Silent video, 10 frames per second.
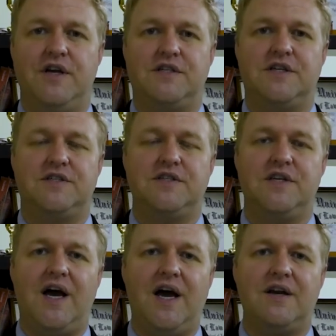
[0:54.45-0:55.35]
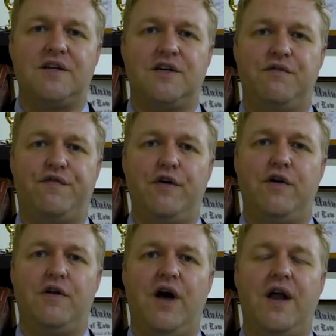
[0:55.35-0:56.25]
it does not
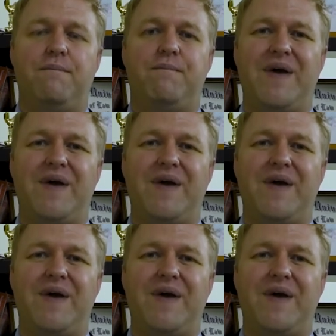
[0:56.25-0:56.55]
confer a lot of